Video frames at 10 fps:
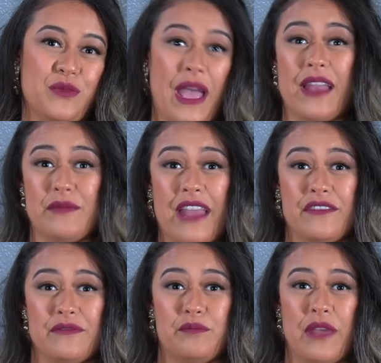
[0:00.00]

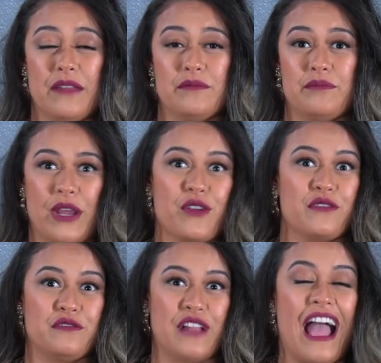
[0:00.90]
and bear
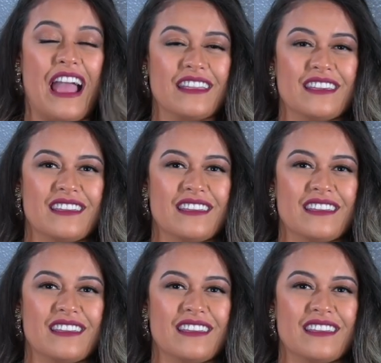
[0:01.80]
the flag.